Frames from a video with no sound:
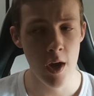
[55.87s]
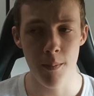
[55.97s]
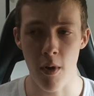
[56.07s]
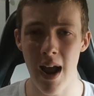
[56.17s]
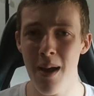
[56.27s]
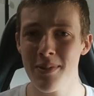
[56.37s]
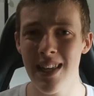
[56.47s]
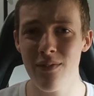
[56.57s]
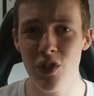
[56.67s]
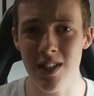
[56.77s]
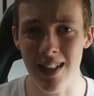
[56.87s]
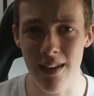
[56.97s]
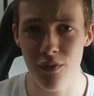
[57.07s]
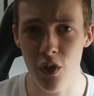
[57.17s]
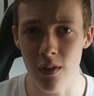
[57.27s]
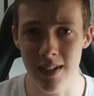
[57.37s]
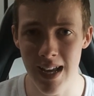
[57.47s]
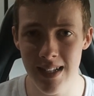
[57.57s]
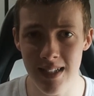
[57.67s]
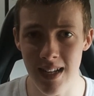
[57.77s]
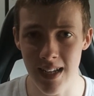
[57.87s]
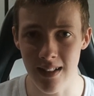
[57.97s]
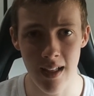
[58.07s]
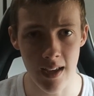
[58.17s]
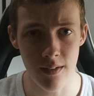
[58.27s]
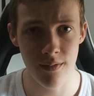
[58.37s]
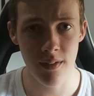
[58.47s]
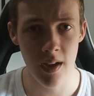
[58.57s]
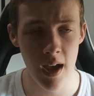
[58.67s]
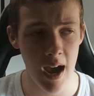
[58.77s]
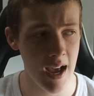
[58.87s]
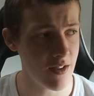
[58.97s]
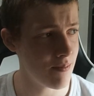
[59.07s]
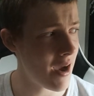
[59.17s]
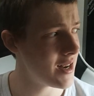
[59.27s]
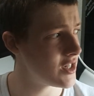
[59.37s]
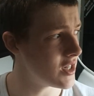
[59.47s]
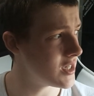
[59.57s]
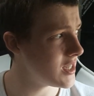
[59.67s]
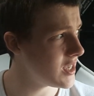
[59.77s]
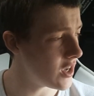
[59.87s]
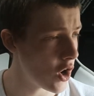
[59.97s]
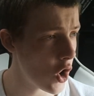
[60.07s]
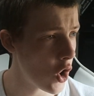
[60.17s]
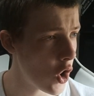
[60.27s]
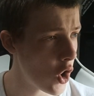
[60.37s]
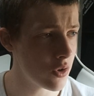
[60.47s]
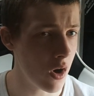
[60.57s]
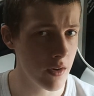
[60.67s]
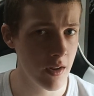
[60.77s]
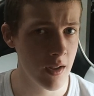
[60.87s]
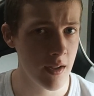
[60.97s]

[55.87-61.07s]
Perhaps they've just lived their day-to-day life and have managed to see, hold on,